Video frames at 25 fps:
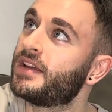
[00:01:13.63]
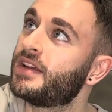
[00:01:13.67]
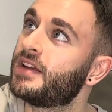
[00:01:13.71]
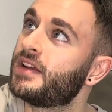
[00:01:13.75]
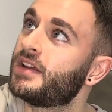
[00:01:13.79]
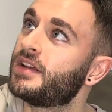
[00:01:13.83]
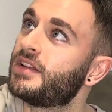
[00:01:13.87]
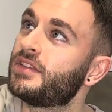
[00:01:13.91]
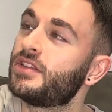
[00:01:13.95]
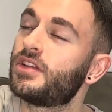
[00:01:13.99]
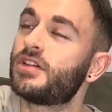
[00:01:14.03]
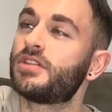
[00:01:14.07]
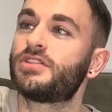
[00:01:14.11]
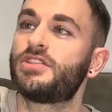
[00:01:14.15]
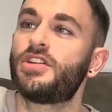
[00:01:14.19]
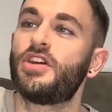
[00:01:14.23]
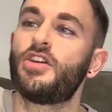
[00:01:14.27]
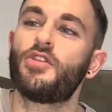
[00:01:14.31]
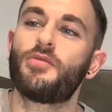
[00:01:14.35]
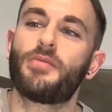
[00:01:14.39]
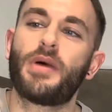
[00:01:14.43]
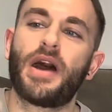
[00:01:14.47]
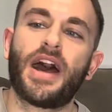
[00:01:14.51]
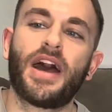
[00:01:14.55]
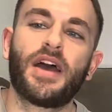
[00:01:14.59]
not
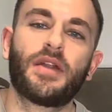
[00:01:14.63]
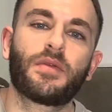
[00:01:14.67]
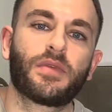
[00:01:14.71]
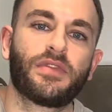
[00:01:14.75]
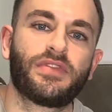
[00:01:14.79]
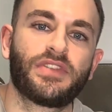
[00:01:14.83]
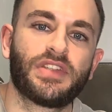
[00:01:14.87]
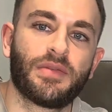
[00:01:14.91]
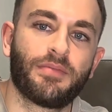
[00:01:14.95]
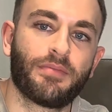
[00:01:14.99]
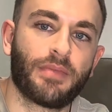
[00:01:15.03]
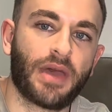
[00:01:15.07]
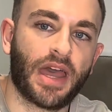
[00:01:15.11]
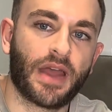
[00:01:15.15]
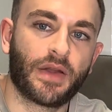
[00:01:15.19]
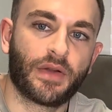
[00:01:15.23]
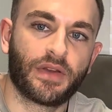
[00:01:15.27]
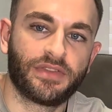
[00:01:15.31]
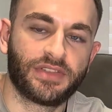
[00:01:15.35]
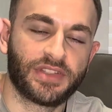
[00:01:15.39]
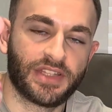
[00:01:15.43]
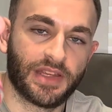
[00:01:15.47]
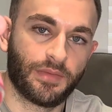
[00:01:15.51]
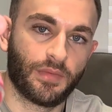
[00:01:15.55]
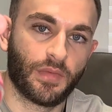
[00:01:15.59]
too bad. We've seen better,
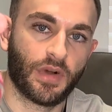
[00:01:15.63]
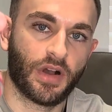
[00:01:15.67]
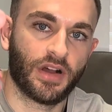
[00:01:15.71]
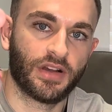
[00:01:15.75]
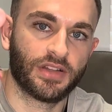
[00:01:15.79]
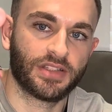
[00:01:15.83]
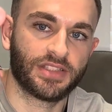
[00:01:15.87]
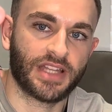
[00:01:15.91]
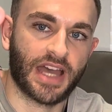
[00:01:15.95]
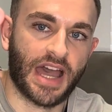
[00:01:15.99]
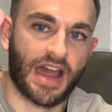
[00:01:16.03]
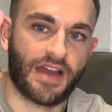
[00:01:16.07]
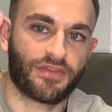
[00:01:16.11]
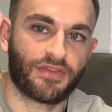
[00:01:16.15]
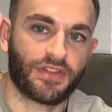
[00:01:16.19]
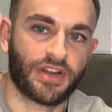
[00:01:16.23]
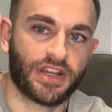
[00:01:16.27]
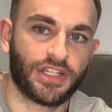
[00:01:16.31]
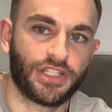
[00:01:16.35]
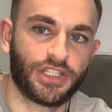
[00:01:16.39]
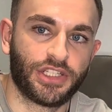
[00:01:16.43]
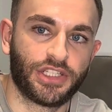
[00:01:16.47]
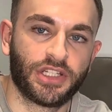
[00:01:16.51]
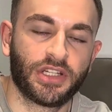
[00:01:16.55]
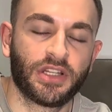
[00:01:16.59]
we've seen worse,
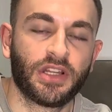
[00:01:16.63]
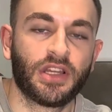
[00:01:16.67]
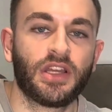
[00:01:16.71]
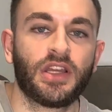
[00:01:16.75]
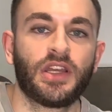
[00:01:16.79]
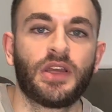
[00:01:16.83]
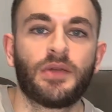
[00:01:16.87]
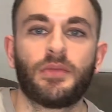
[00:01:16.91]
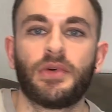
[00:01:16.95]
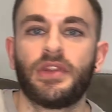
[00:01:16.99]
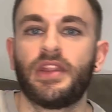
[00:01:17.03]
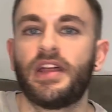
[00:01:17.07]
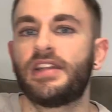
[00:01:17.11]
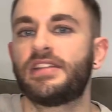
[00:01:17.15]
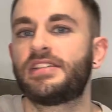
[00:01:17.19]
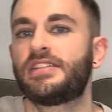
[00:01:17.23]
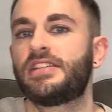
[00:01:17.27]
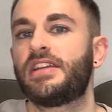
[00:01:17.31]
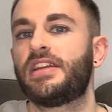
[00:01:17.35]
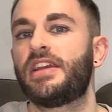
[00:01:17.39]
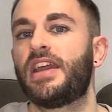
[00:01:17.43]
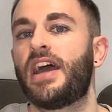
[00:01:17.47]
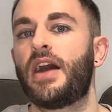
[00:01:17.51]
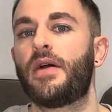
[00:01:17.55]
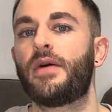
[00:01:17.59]
average, but let's
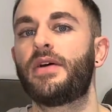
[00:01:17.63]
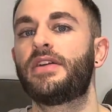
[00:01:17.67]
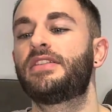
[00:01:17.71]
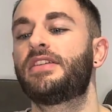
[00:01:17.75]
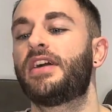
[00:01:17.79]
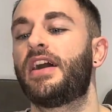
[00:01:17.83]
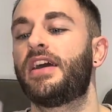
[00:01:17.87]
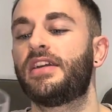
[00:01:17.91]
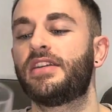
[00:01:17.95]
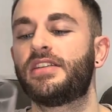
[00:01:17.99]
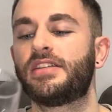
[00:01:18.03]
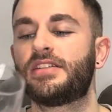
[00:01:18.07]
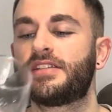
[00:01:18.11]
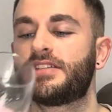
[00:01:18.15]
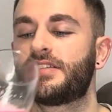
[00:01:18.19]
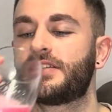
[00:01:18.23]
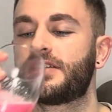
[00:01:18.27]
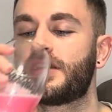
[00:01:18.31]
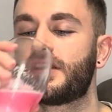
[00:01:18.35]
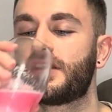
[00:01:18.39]
see how it tastes.